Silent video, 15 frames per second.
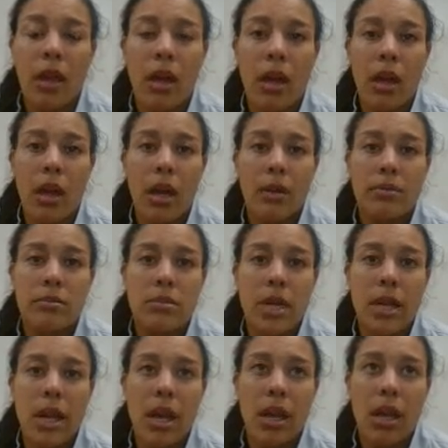
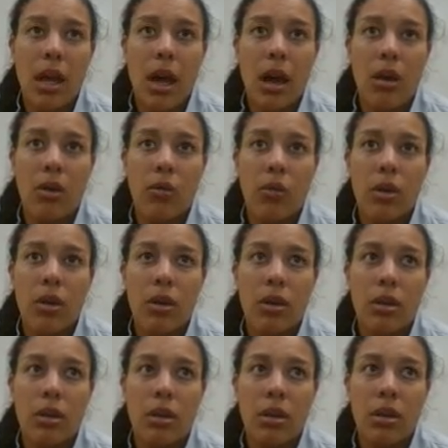and how
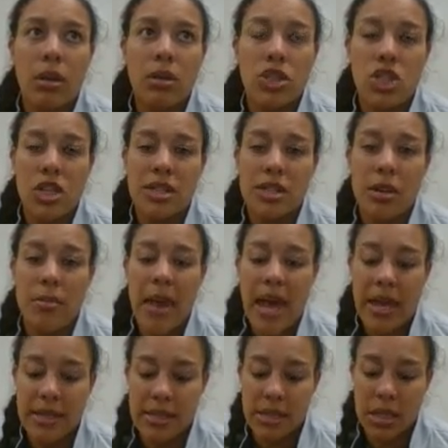genes are
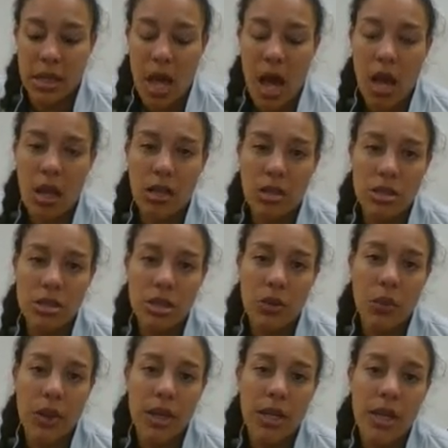passed along to
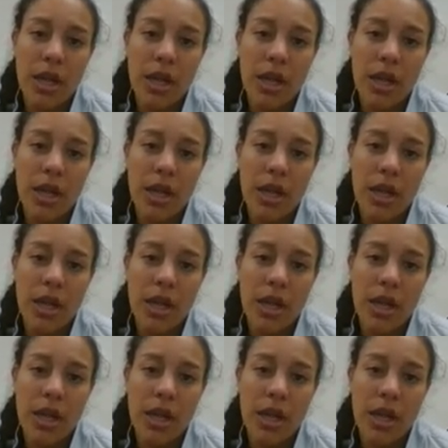one